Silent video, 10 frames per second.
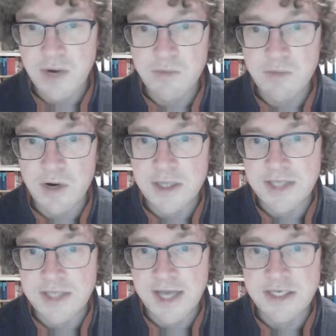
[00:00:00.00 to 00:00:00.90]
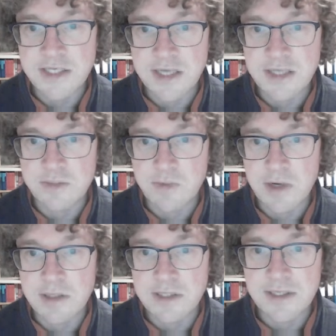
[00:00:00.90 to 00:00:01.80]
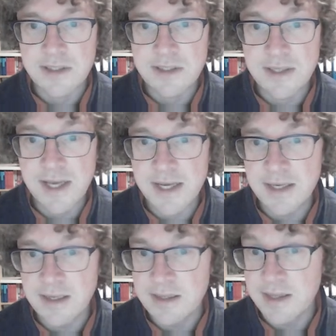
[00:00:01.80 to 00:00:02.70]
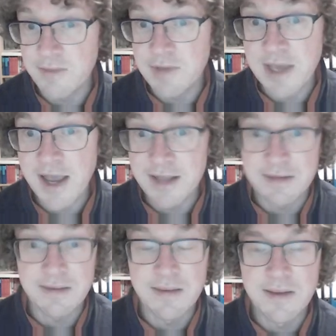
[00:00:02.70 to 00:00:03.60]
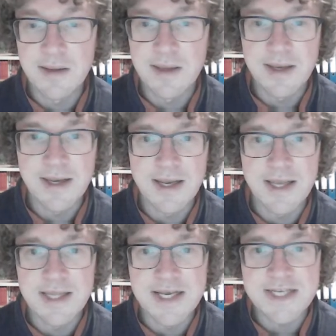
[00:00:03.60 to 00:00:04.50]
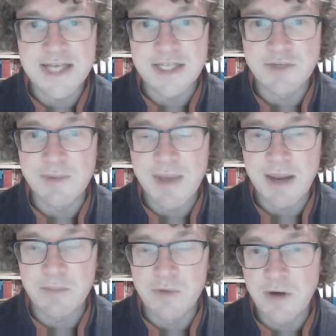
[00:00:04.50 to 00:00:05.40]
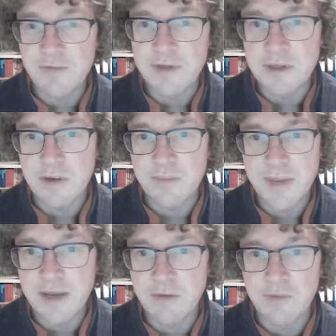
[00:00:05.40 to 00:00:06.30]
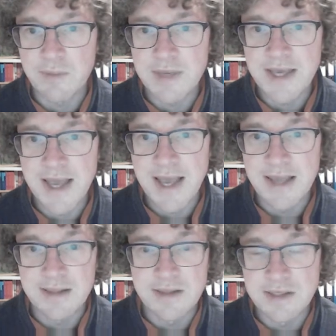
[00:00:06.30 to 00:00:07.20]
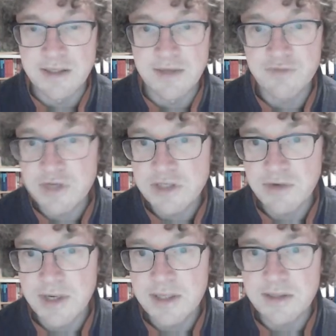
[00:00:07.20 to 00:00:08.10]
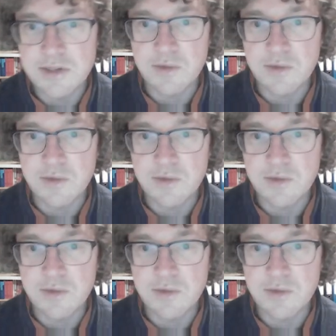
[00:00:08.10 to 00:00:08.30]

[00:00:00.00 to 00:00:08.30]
price, the exercise price K, then we get, in a sense, we make a profit. Our payoff will be the difference, right? So